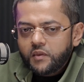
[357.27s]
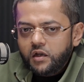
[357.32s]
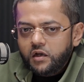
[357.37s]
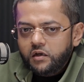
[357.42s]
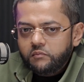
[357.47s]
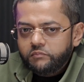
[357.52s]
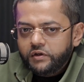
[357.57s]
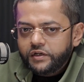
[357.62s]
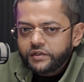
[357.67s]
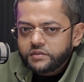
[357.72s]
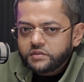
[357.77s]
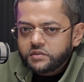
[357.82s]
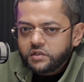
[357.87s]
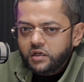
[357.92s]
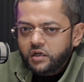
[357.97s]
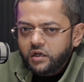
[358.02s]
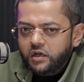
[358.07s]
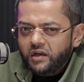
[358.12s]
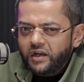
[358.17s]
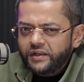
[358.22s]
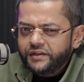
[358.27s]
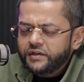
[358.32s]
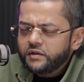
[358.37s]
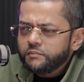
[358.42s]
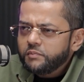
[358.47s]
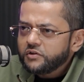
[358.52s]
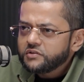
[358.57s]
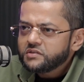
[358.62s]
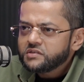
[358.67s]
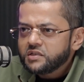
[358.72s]
But I did
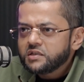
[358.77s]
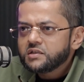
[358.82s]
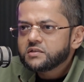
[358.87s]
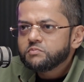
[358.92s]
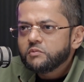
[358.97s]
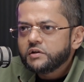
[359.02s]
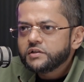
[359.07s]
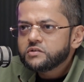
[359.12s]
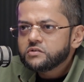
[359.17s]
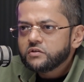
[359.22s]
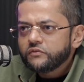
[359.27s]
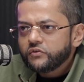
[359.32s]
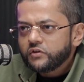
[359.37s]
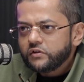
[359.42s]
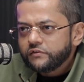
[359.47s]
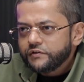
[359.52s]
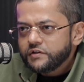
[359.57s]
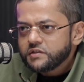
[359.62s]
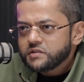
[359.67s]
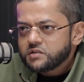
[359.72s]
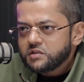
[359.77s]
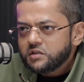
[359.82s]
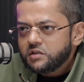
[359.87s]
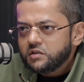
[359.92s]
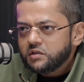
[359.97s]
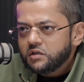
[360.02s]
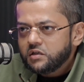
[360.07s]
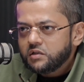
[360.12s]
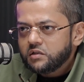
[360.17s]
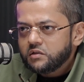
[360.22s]
about 6 months of university
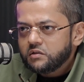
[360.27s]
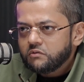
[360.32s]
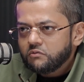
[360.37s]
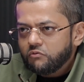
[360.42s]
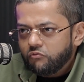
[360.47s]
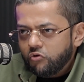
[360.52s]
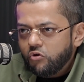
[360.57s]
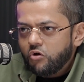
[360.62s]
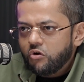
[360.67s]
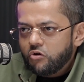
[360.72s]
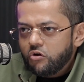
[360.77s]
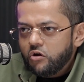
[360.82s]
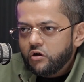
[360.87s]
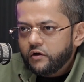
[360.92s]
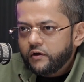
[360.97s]
in Wollongong.